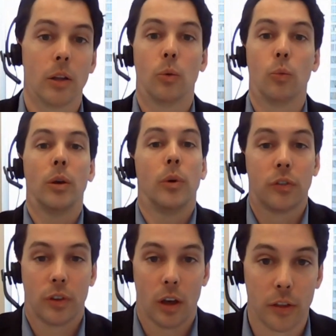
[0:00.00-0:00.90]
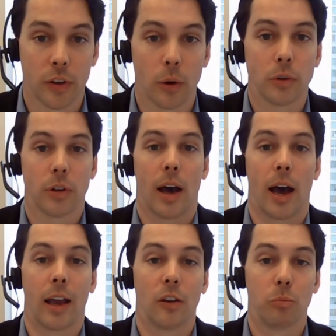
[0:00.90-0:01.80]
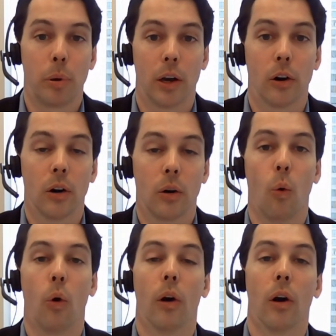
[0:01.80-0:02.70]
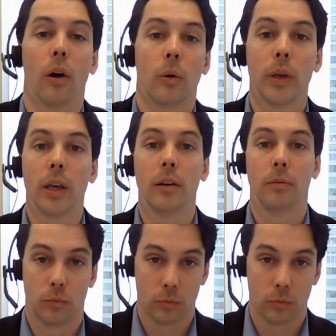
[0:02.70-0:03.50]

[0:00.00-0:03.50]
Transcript: we sell this out to the highest bidder or we